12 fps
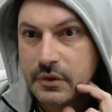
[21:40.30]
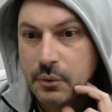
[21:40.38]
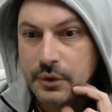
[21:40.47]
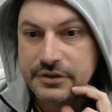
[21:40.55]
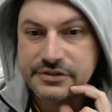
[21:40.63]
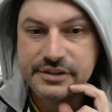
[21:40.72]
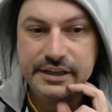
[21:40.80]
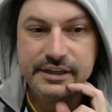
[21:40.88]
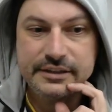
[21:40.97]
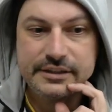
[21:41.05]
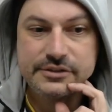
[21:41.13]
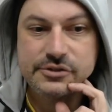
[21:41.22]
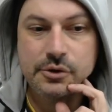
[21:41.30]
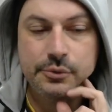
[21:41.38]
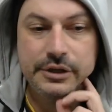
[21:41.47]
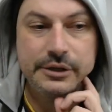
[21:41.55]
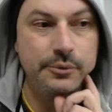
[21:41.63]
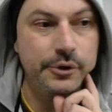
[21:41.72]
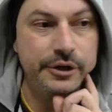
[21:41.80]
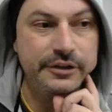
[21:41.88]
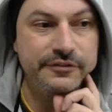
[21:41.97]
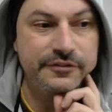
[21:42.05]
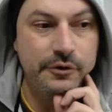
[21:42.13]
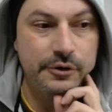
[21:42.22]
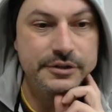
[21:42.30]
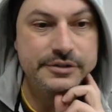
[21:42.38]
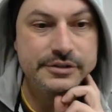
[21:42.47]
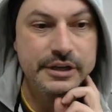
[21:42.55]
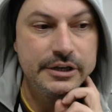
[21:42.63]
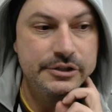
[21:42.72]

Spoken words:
we're seeing that it's not really working for us.